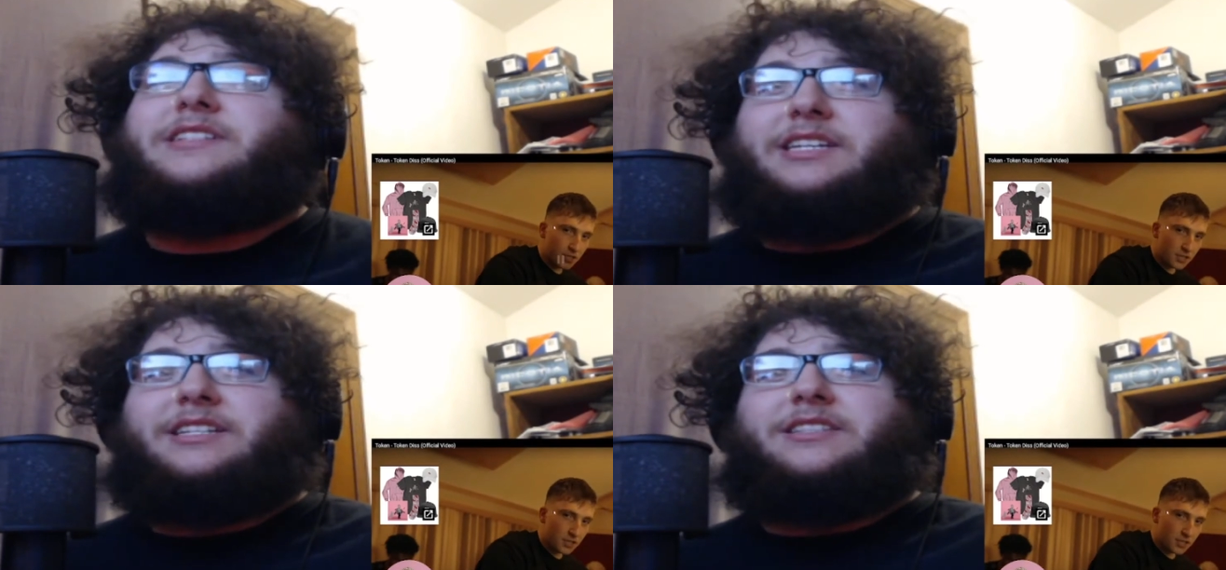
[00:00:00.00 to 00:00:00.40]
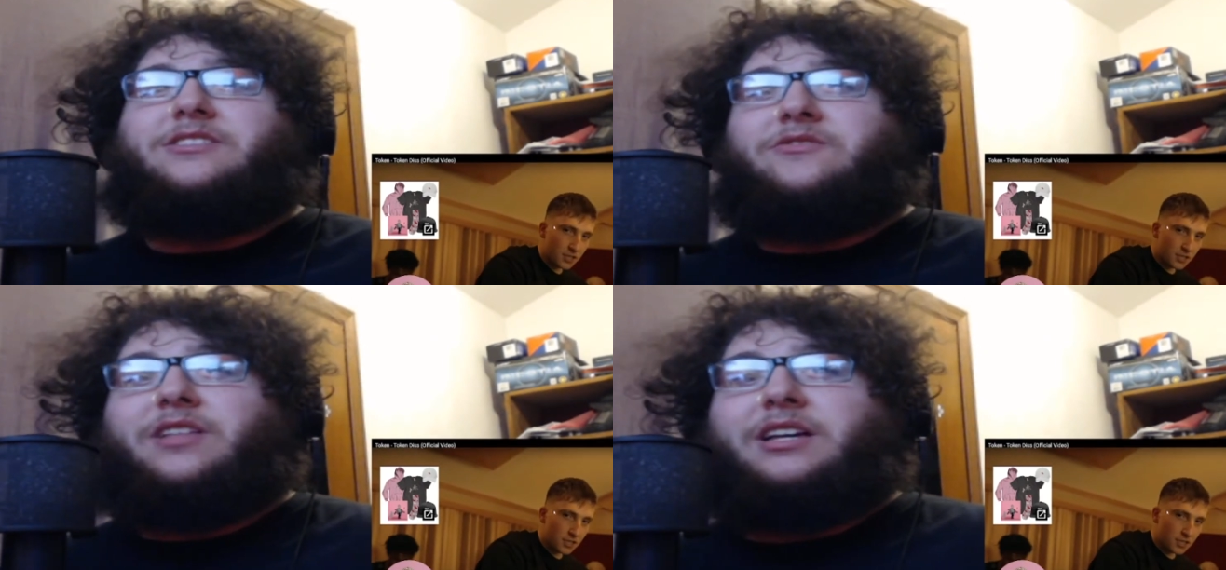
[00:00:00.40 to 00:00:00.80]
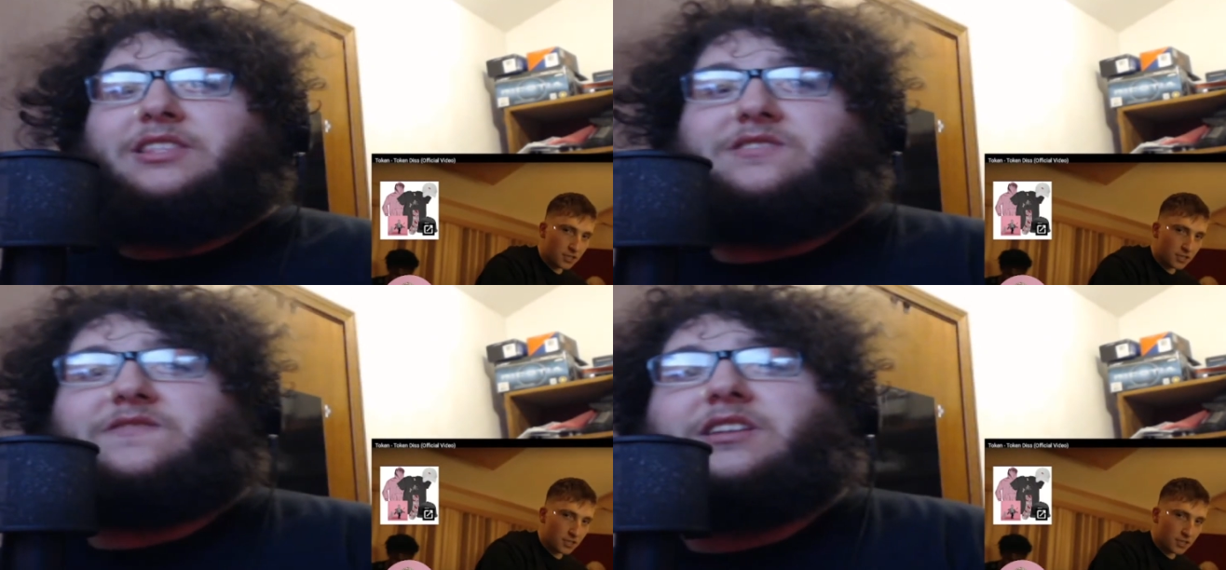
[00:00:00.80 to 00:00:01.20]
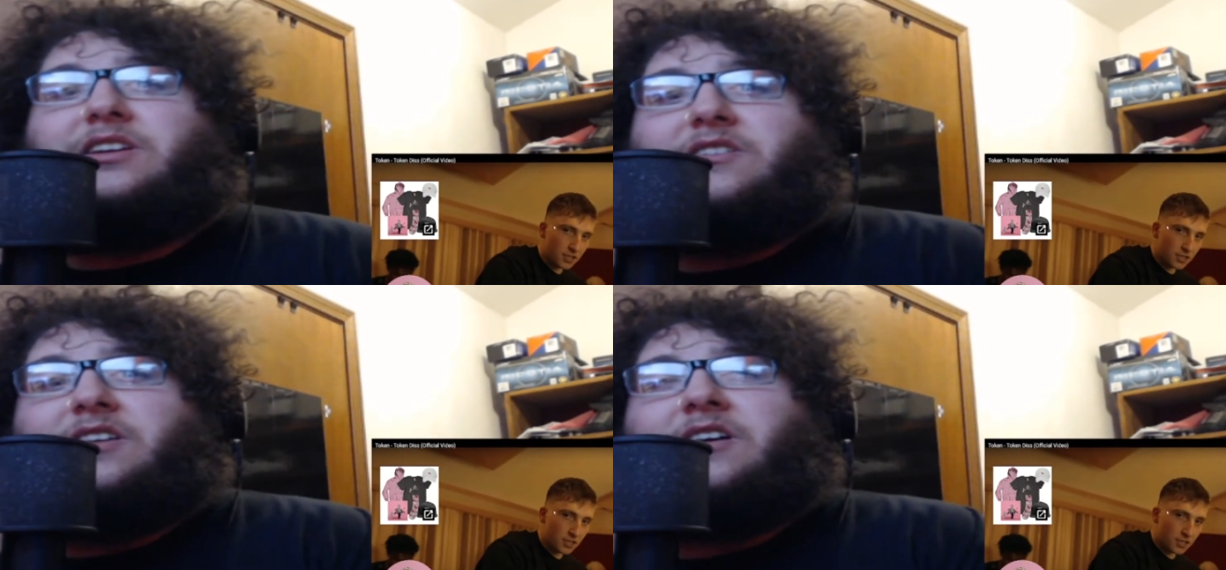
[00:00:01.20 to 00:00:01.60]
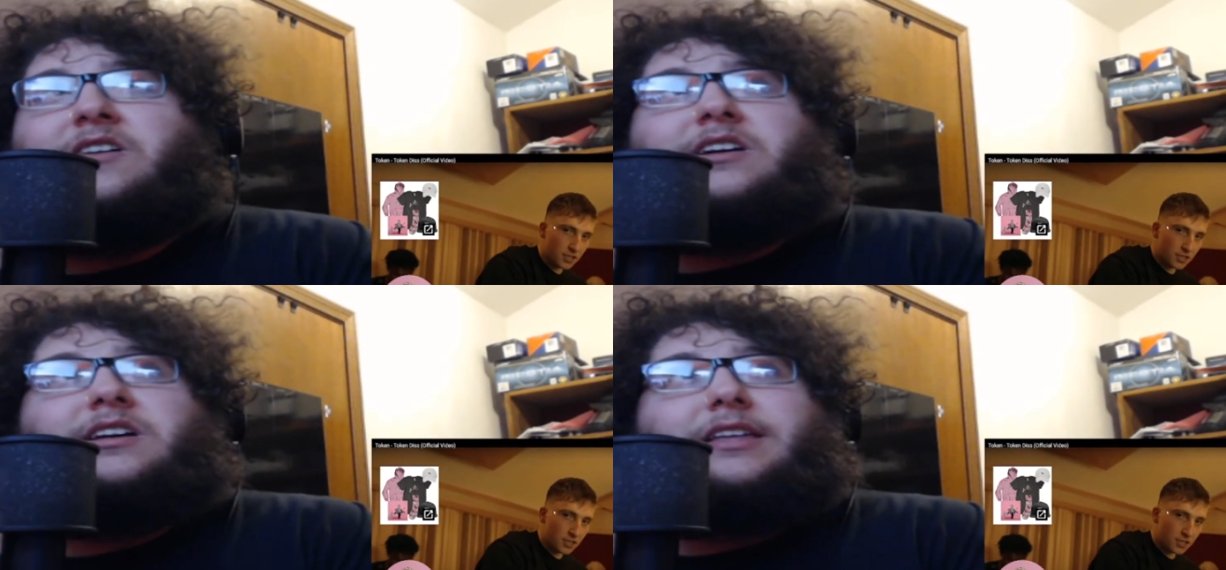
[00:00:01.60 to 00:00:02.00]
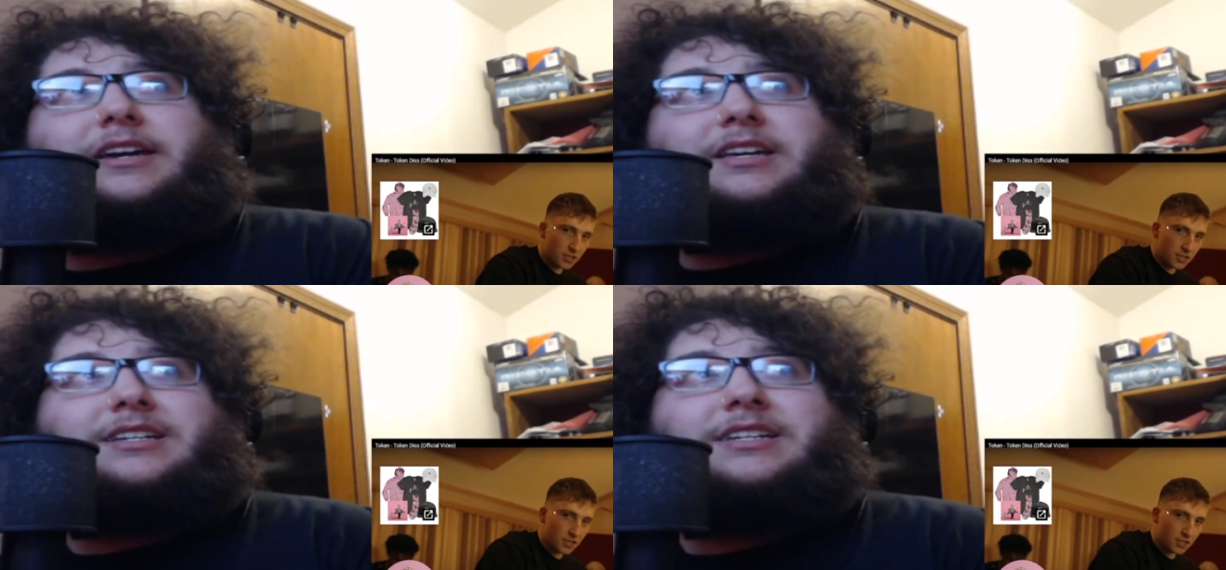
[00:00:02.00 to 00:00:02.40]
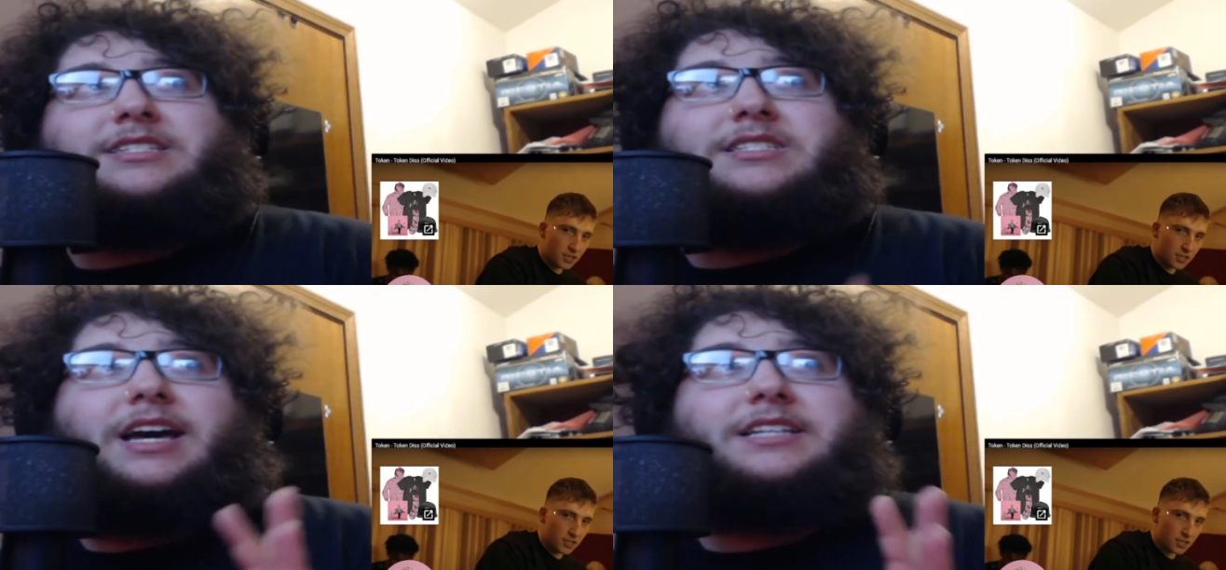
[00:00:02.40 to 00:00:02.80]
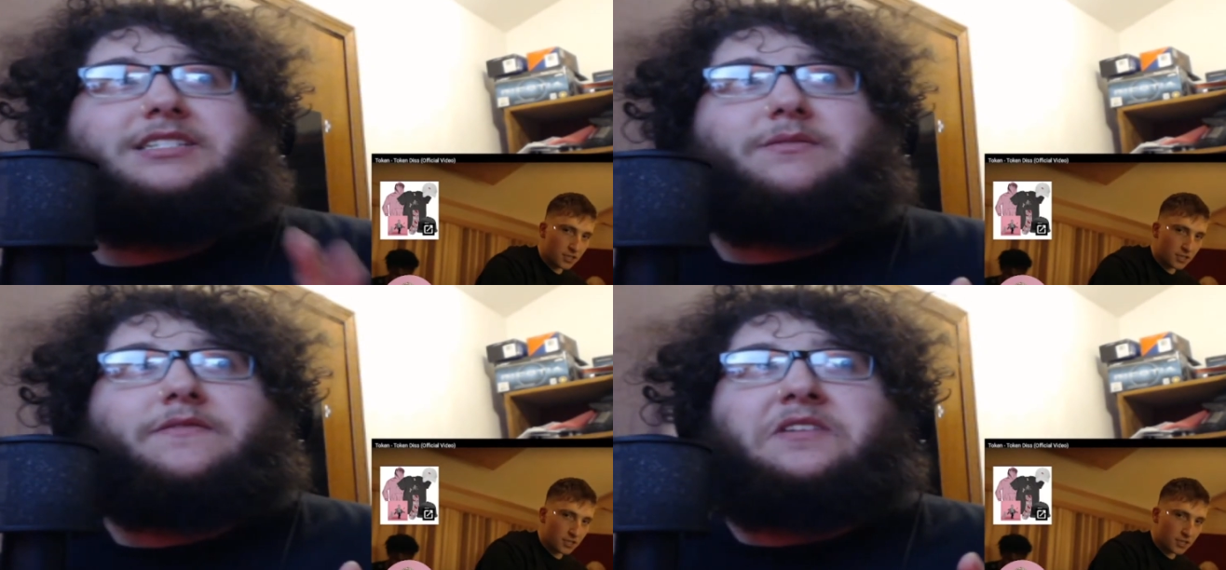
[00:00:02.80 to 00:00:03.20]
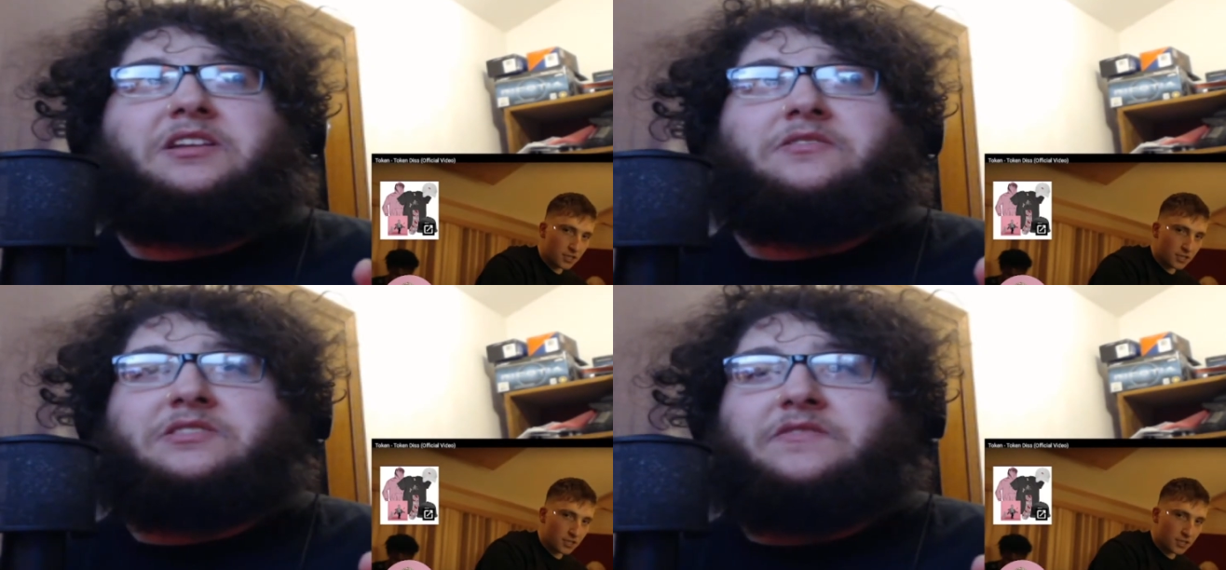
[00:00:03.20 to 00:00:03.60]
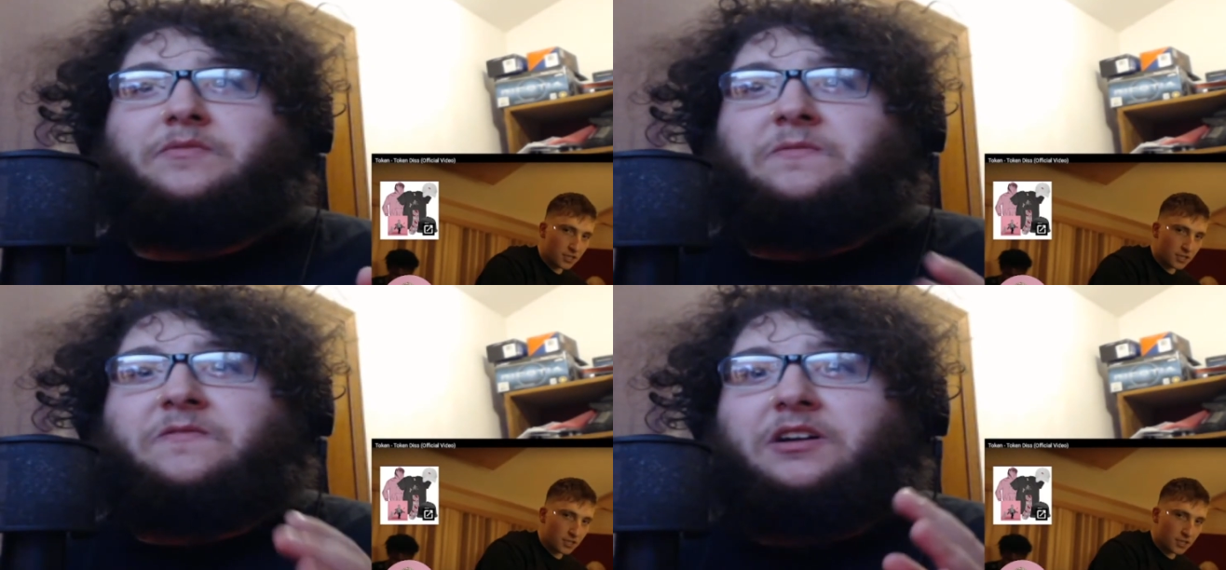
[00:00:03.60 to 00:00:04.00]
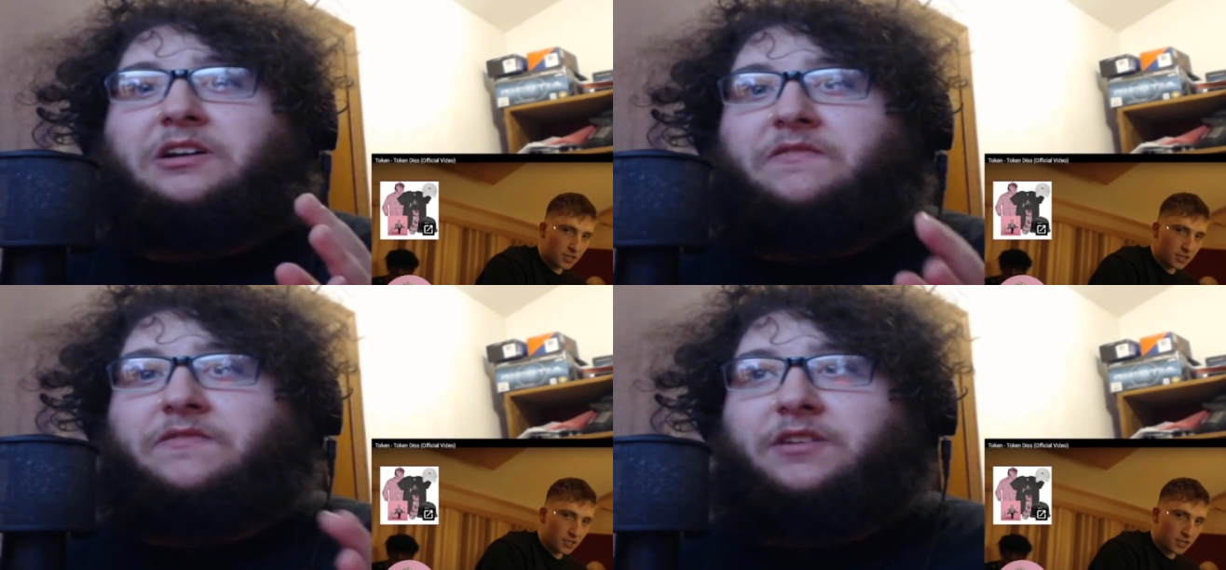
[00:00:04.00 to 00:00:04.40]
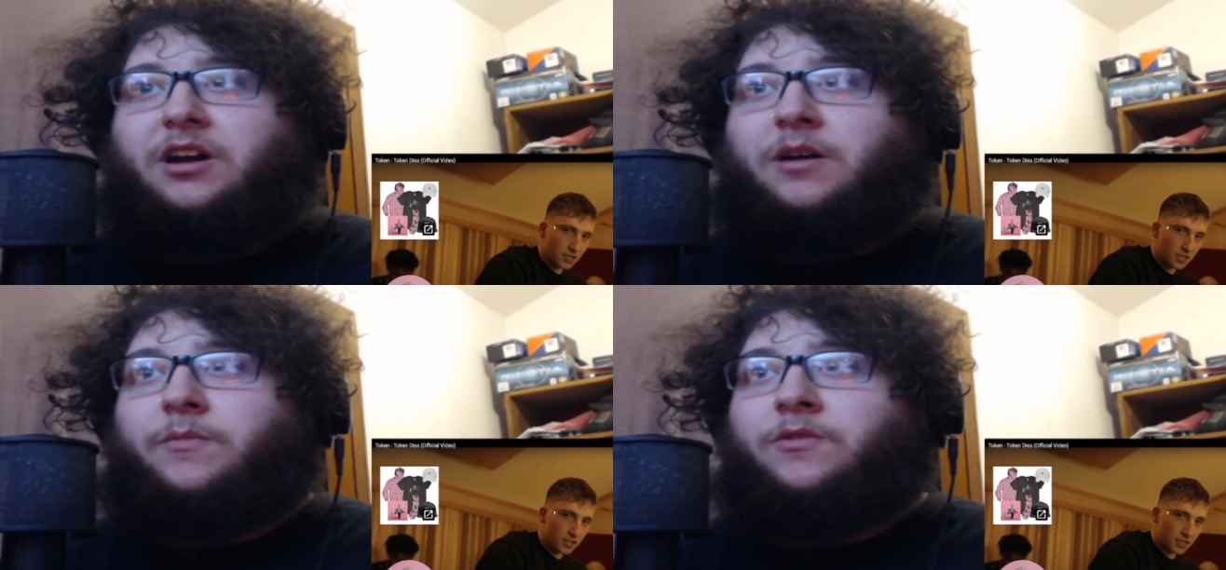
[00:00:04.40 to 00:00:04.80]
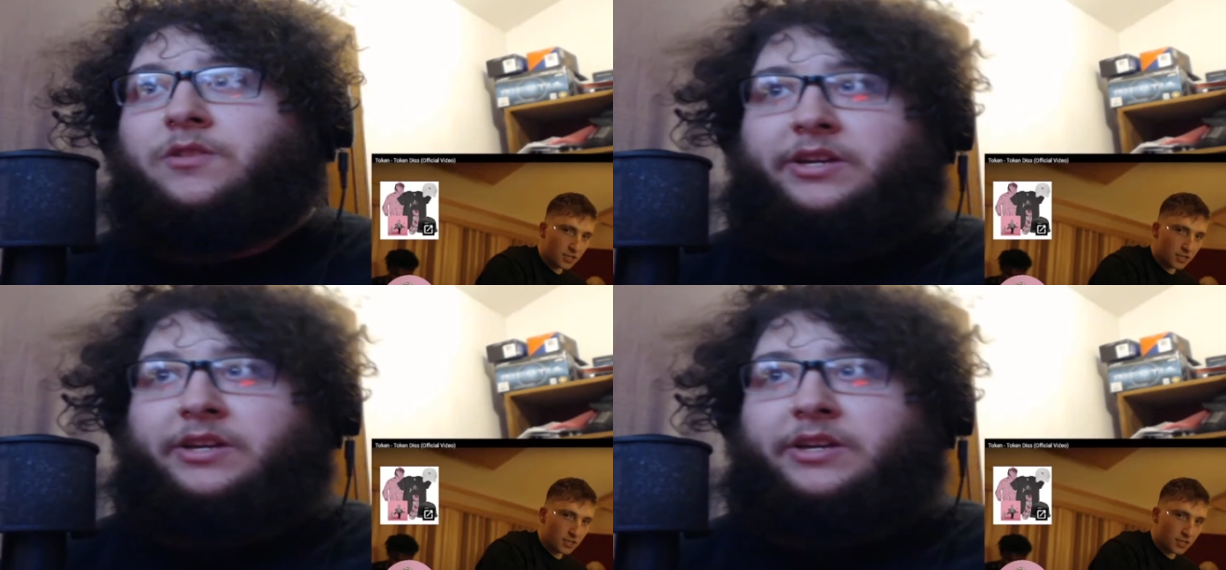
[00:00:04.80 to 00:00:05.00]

Speaker 1: did do like this video though. Like his last couple videos have been fucking phenomenal.